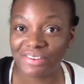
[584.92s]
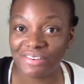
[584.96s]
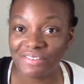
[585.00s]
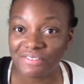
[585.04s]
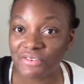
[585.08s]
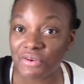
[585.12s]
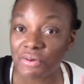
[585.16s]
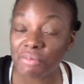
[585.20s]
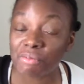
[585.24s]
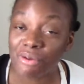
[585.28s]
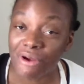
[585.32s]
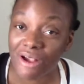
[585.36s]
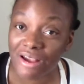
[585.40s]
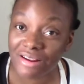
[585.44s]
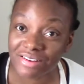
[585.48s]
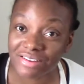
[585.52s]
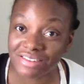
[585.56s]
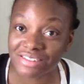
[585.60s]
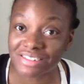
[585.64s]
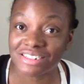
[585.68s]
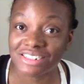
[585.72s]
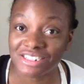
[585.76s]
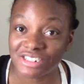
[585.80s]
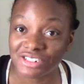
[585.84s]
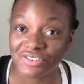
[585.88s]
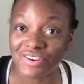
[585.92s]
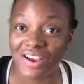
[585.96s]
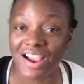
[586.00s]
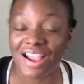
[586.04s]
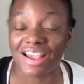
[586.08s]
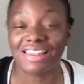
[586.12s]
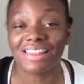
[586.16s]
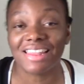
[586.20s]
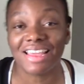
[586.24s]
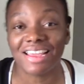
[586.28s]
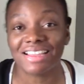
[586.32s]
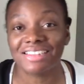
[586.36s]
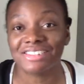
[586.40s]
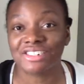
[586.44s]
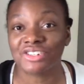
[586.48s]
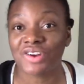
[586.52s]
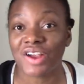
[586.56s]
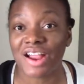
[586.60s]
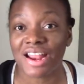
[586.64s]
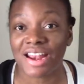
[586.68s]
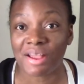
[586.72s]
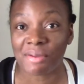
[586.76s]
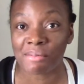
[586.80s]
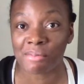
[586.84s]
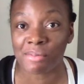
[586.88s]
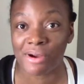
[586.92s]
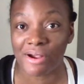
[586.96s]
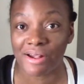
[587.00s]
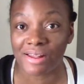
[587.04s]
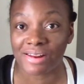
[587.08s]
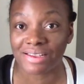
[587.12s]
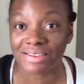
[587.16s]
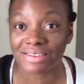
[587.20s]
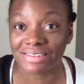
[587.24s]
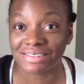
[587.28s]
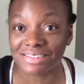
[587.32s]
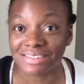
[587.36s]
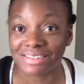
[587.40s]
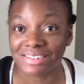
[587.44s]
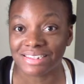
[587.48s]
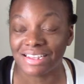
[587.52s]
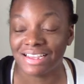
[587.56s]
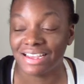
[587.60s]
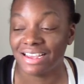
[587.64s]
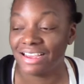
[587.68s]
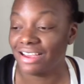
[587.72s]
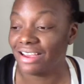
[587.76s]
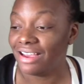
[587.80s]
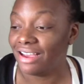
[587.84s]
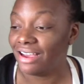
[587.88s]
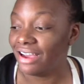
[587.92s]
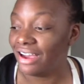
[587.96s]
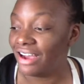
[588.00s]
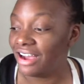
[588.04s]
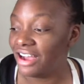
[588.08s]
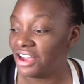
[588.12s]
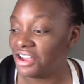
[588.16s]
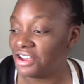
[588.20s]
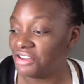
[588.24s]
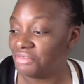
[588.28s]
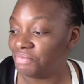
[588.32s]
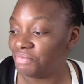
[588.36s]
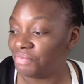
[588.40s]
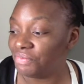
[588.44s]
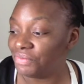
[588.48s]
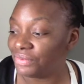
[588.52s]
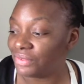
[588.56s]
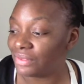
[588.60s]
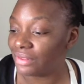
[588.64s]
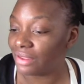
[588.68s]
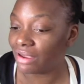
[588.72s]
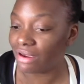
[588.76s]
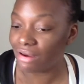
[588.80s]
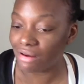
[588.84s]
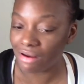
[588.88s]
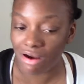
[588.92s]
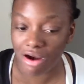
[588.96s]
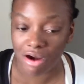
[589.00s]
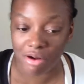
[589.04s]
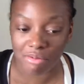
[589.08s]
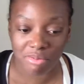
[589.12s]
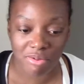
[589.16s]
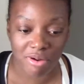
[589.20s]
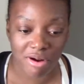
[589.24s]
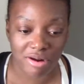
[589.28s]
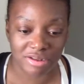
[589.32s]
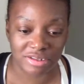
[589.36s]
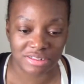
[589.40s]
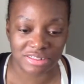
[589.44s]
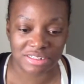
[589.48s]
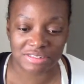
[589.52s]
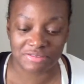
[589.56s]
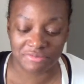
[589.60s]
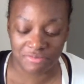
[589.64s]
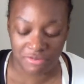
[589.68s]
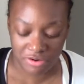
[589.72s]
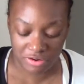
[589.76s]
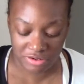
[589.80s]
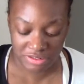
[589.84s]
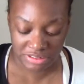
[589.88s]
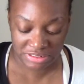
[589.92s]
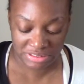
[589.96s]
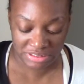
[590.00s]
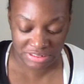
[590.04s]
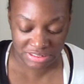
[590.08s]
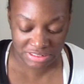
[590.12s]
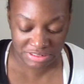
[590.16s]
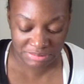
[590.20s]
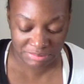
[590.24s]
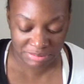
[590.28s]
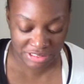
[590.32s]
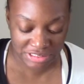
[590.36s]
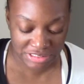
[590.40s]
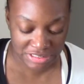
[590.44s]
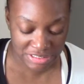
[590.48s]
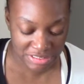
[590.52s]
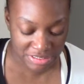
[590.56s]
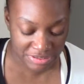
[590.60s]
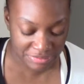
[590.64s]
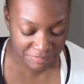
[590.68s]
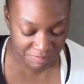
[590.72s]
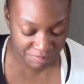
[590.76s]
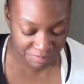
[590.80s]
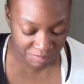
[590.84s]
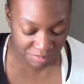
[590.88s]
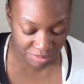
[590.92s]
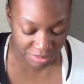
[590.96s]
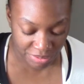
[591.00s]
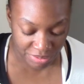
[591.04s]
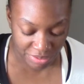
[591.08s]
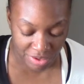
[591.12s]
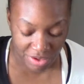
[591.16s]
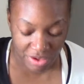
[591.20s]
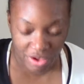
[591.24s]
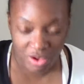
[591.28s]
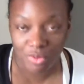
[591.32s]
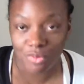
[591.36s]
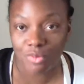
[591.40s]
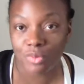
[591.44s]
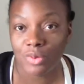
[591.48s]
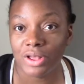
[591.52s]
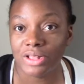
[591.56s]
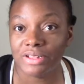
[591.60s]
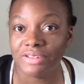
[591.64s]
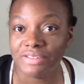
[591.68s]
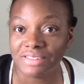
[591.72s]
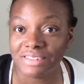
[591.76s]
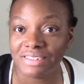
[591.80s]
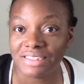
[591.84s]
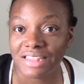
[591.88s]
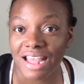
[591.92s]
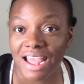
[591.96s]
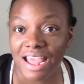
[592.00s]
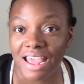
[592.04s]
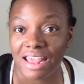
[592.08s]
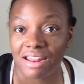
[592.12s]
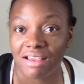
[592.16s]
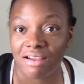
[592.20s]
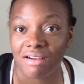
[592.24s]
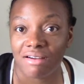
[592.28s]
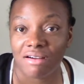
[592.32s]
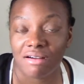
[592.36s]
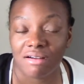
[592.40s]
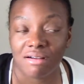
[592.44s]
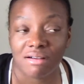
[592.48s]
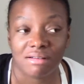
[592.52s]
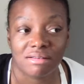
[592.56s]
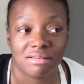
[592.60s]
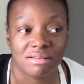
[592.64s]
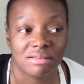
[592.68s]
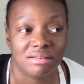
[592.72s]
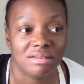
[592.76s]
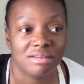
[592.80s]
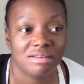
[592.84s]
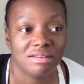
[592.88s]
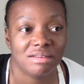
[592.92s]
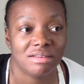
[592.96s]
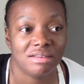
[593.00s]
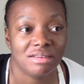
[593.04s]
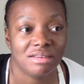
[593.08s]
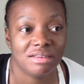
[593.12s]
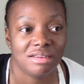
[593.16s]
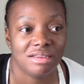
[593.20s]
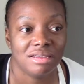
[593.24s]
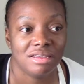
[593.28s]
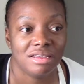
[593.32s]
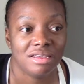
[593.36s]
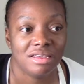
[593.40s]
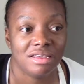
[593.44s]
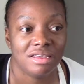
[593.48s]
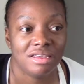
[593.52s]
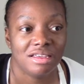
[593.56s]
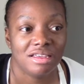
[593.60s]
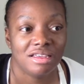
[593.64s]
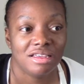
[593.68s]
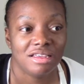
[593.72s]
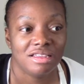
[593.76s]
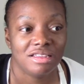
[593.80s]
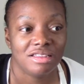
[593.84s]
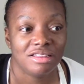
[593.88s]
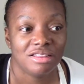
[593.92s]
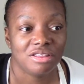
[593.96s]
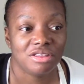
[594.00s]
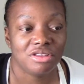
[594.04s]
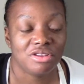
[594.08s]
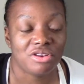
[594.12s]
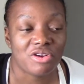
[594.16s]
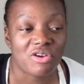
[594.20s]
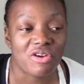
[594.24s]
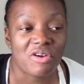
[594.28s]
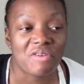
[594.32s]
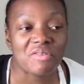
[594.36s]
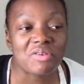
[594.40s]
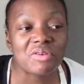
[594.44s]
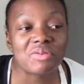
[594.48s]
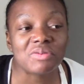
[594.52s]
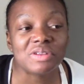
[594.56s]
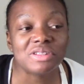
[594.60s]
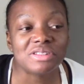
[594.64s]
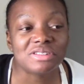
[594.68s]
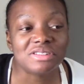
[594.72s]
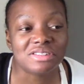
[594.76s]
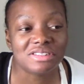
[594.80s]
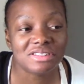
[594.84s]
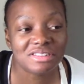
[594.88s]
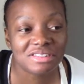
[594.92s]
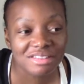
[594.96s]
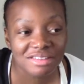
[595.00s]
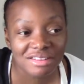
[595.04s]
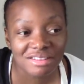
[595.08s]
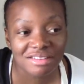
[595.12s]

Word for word: for products to try. I like trying out products, art products, as far as, especially ones that are, you know, everyone's